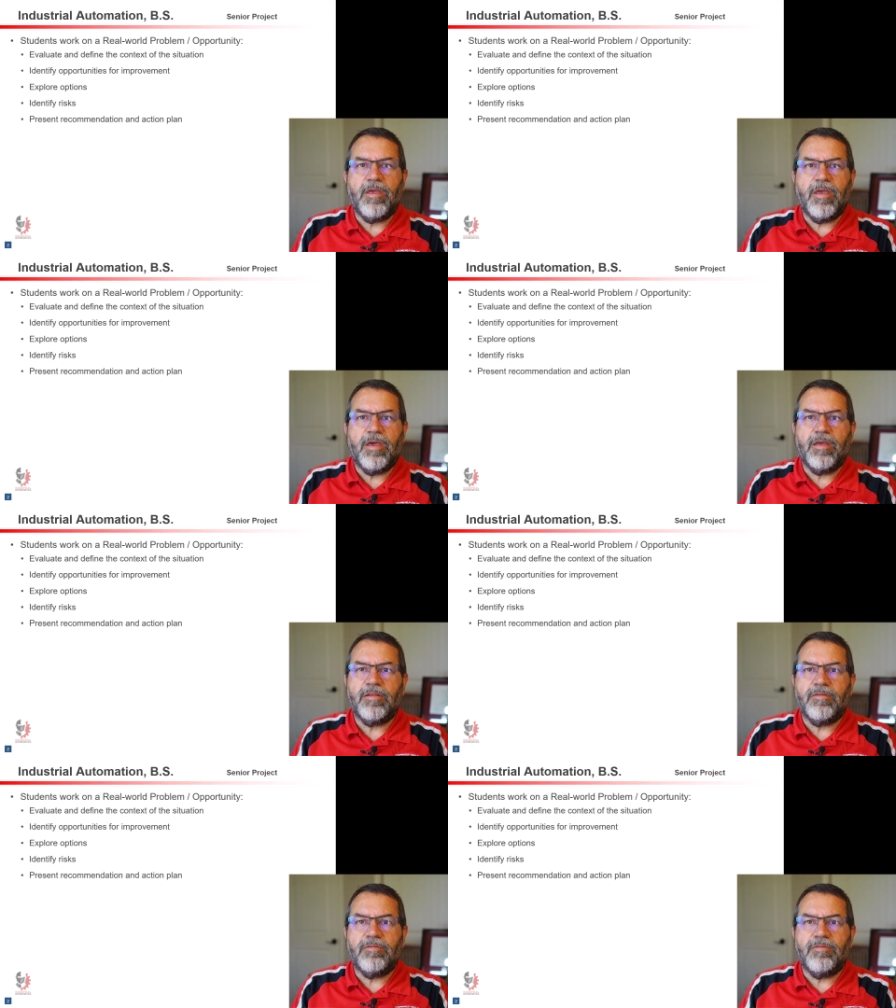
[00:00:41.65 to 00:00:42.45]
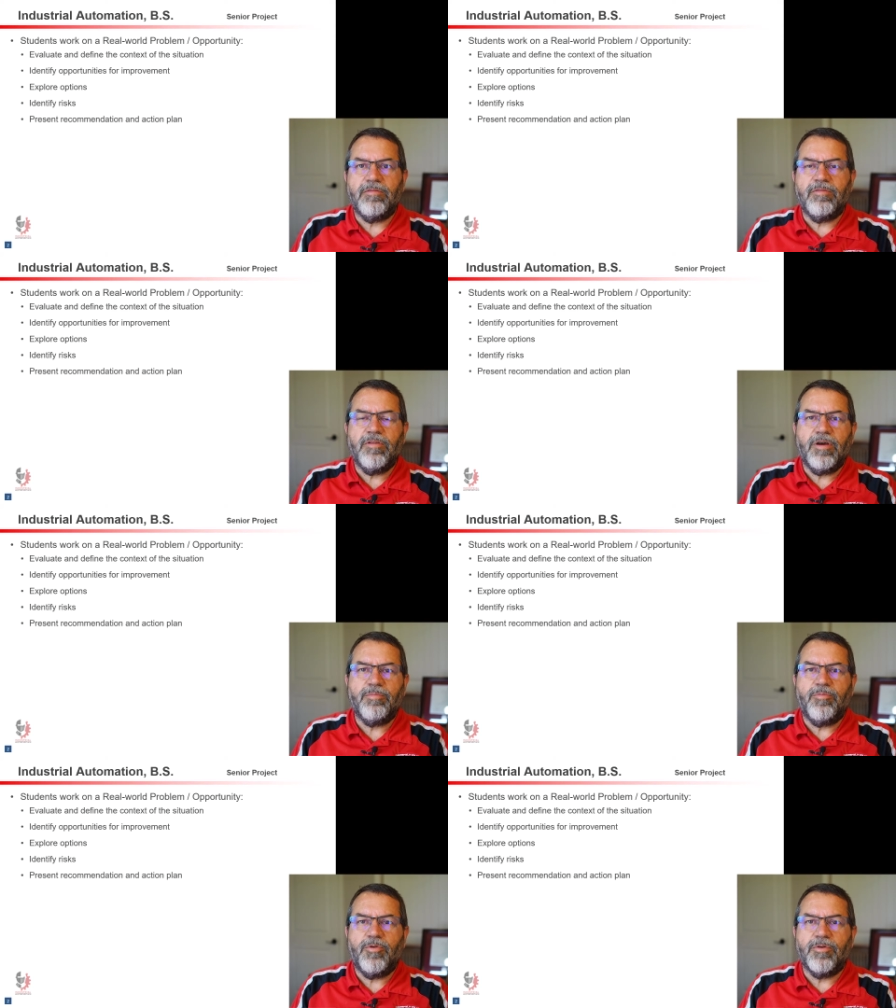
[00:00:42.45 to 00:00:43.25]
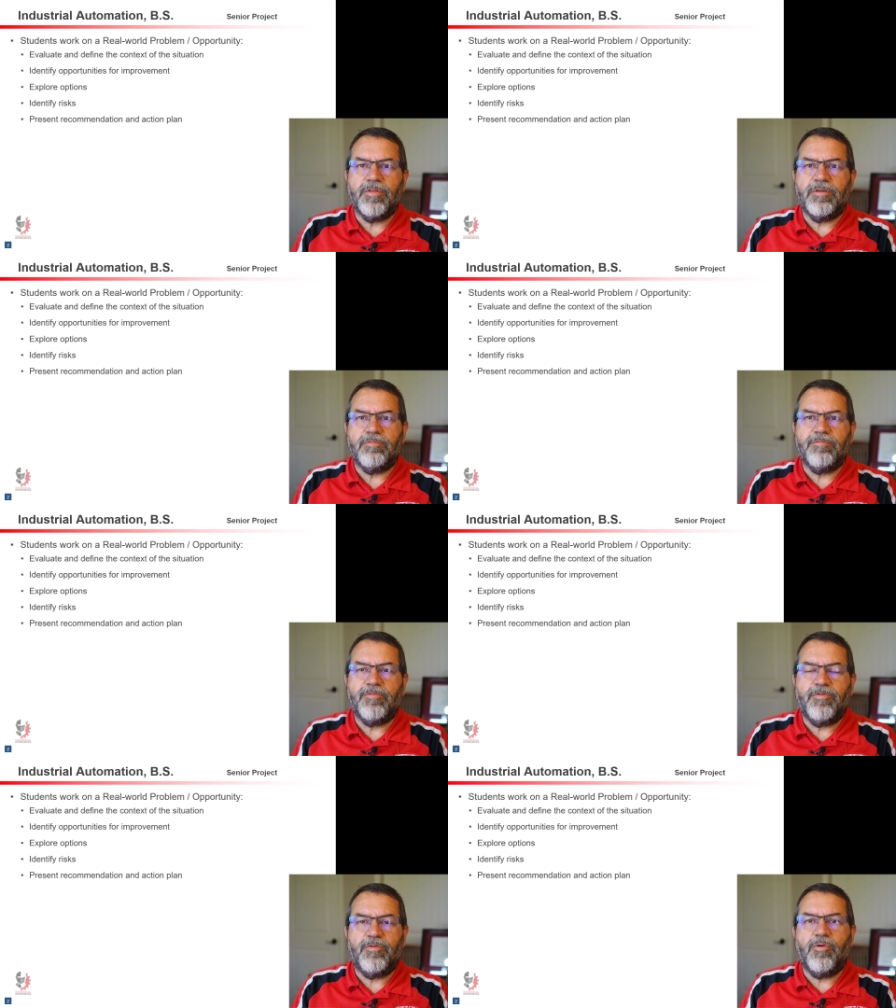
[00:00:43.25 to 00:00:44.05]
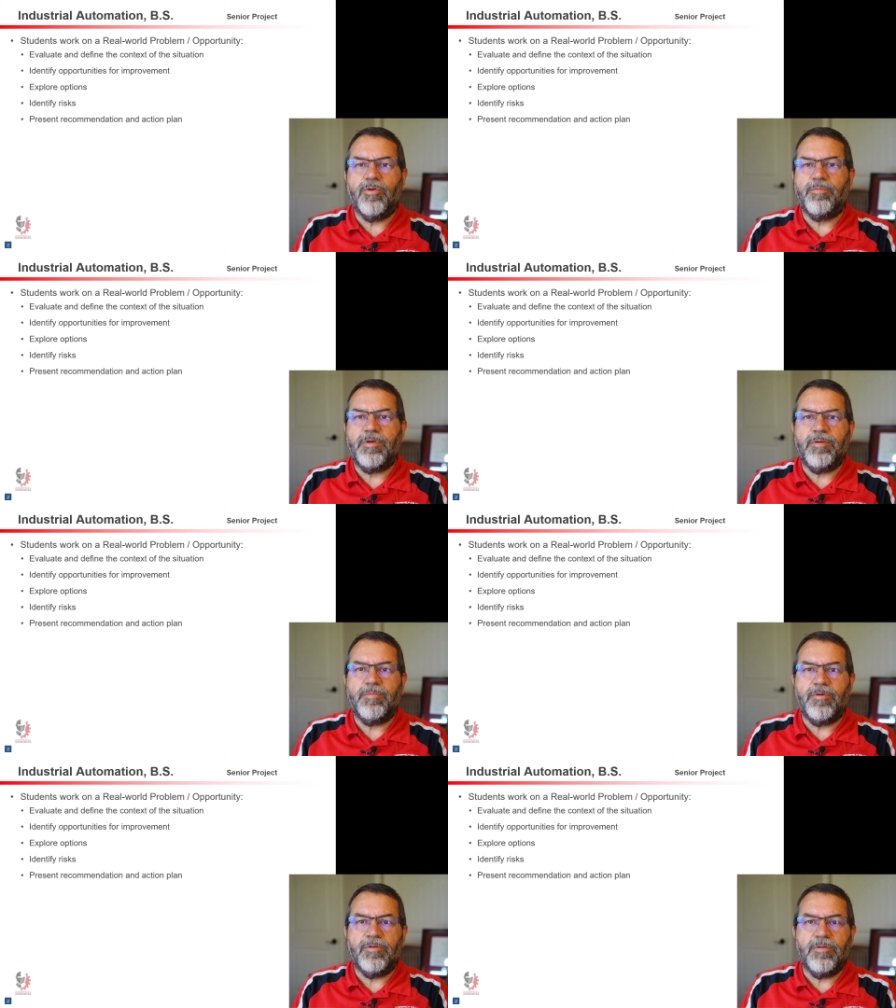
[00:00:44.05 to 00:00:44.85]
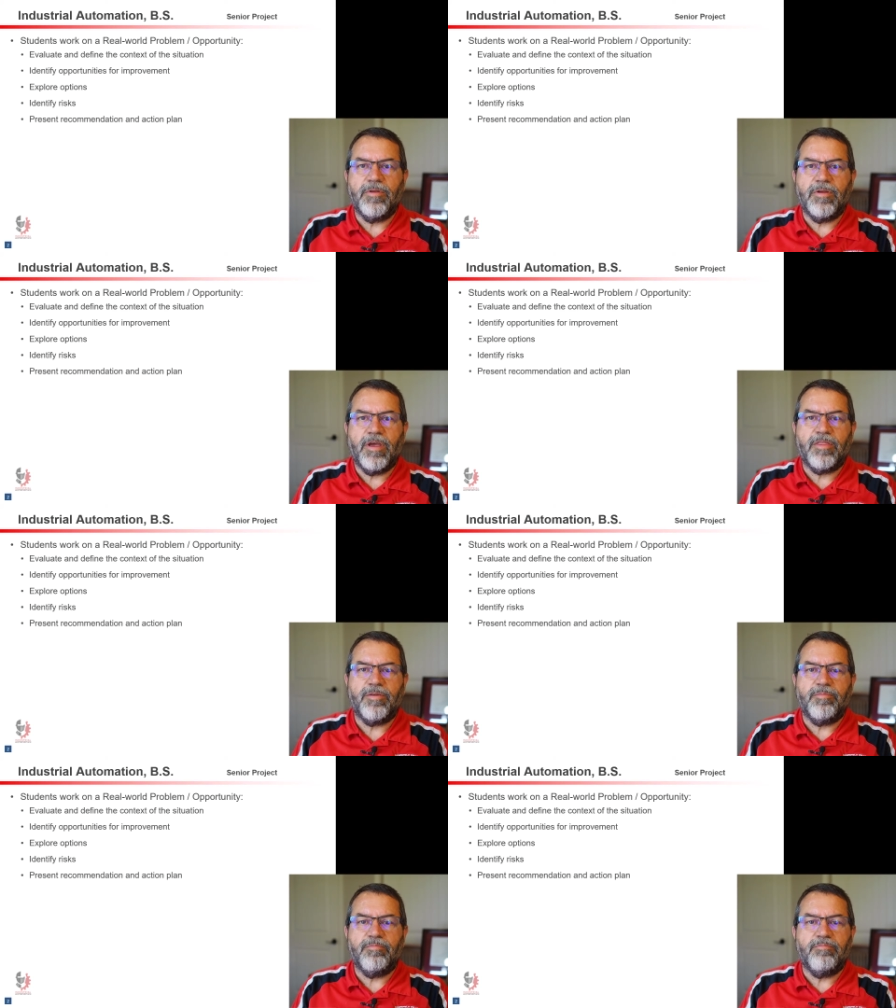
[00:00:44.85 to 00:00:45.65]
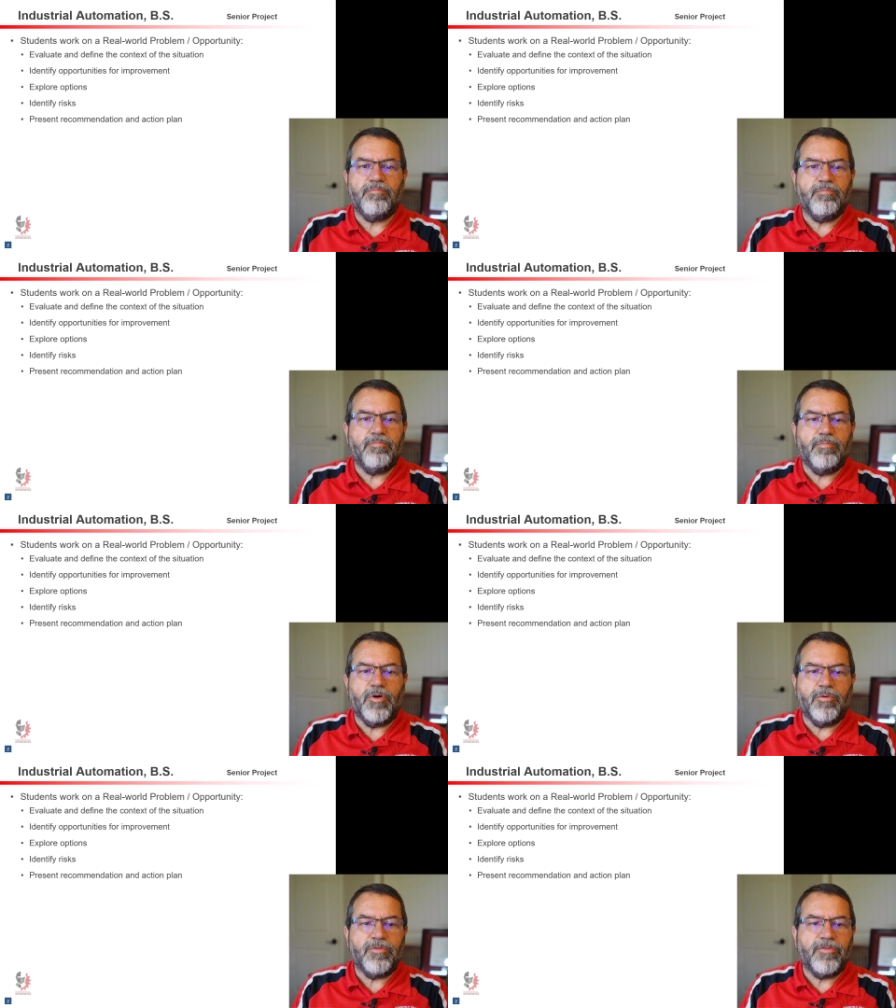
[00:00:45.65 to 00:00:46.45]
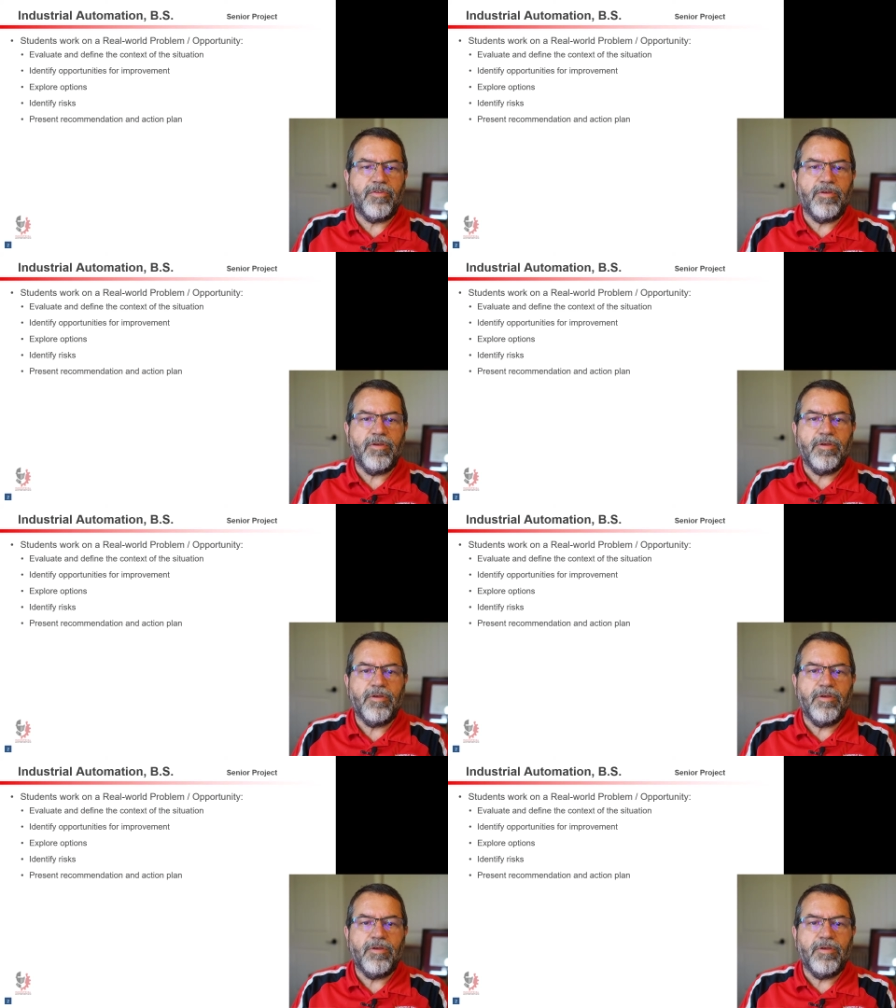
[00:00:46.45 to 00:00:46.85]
and not more than 4 people at the most.